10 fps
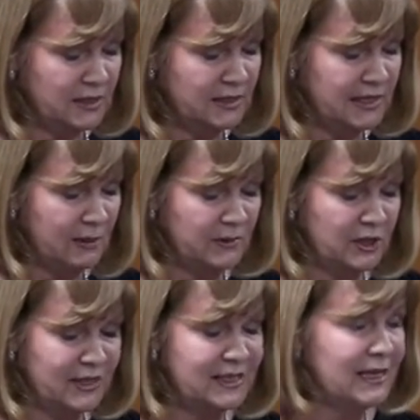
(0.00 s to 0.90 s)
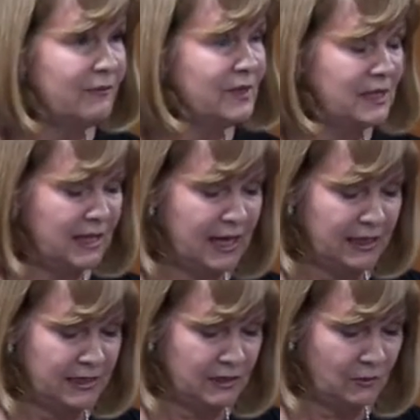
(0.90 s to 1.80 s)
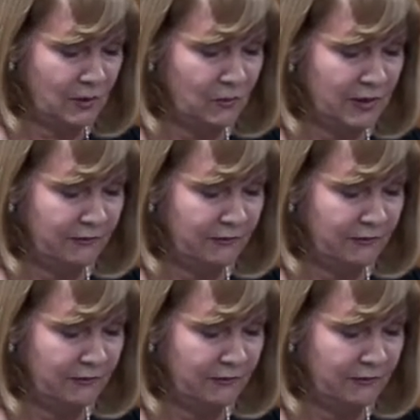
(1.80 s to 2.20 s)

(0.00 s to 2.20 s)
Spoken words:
was established in '78 when we